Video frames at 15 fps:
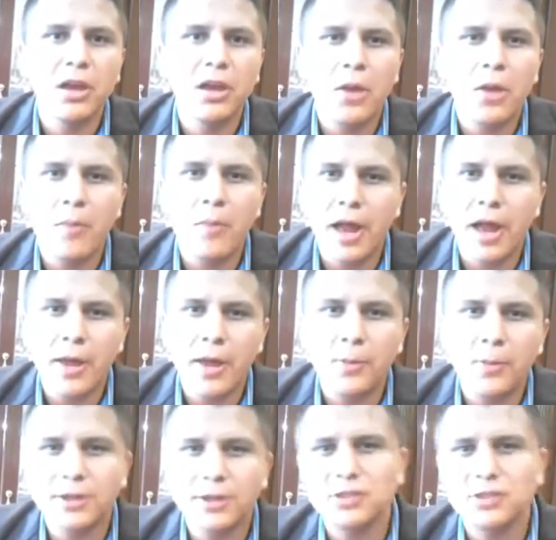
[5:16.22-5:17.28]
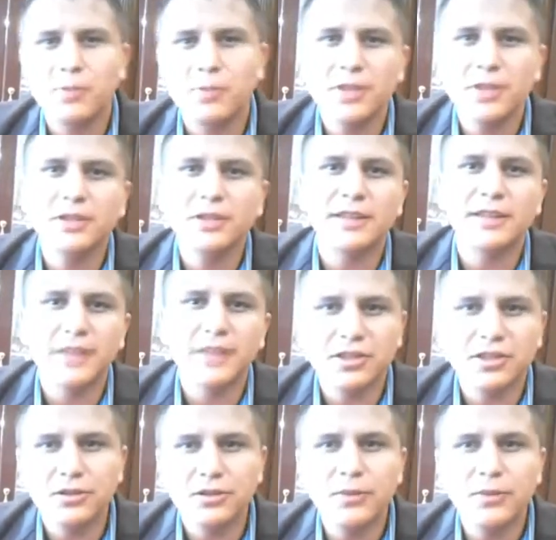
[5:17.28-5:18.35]
My participation as
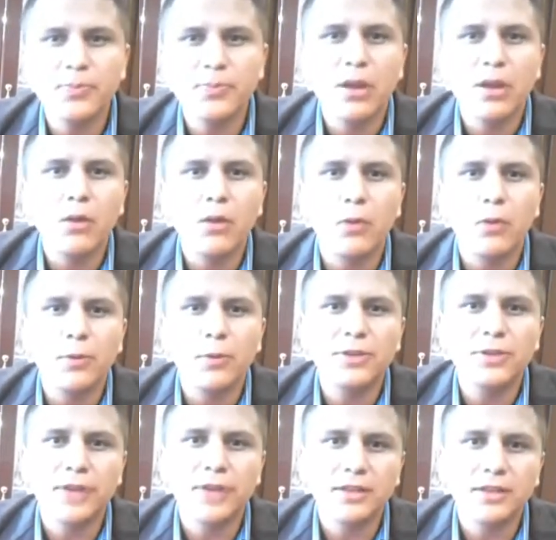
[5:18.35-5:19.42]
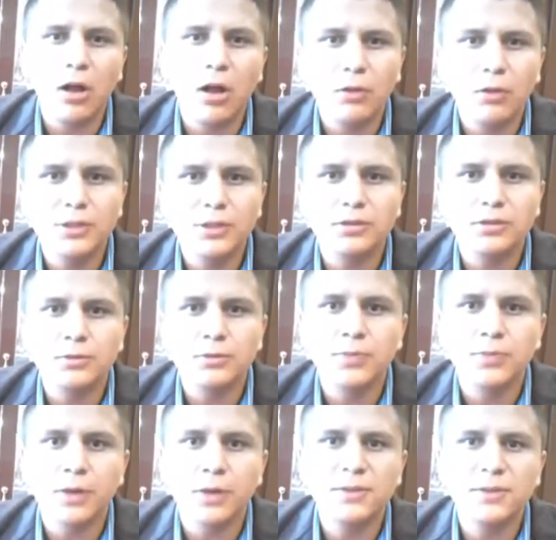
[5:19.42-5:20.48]
engineer will be direct always to
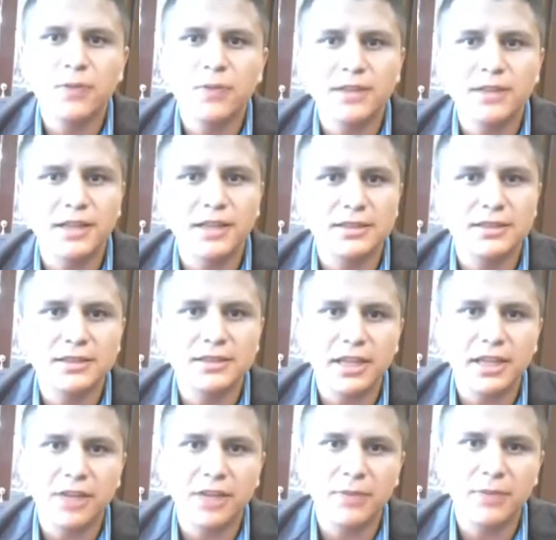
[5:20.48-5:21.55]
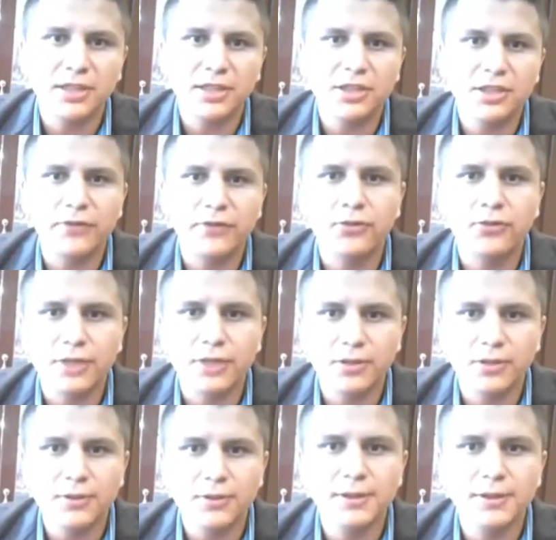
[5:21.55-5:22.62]
optimize and take advantage of
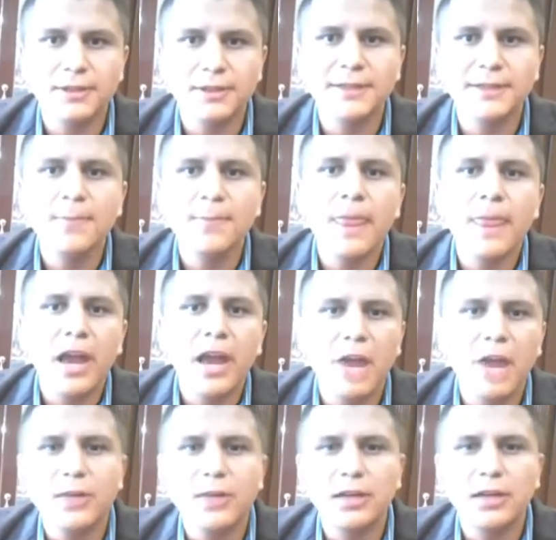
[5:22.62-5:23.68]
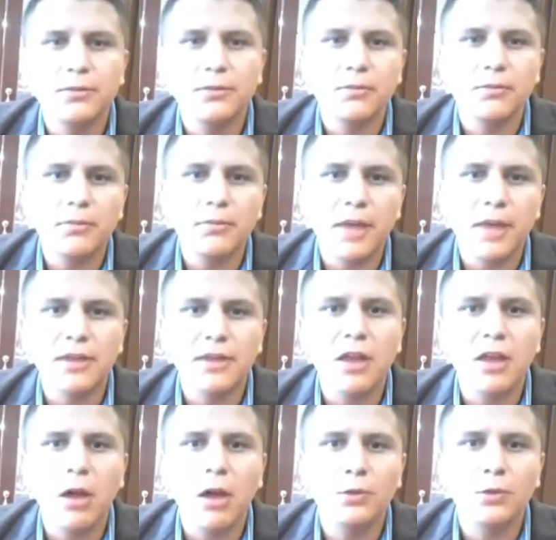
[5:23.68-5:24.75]
resources, having in mind
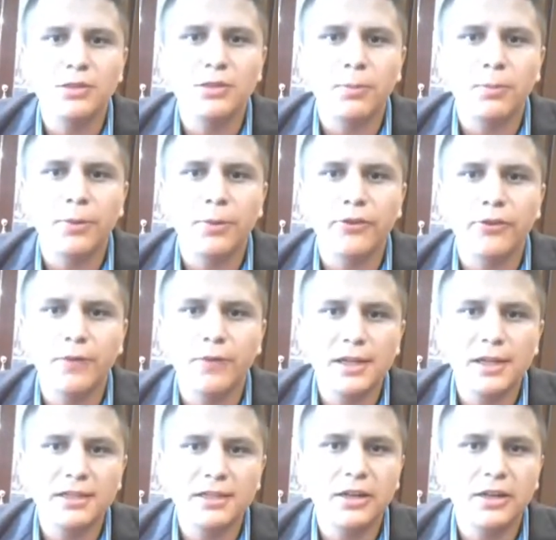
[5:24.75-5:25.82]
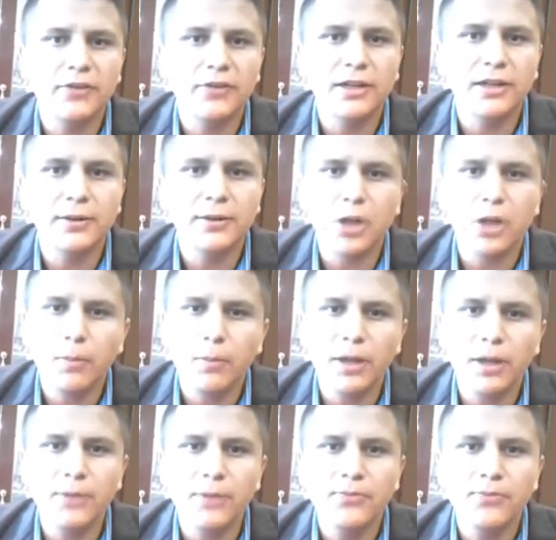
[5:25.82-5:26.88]
always the profitability of the company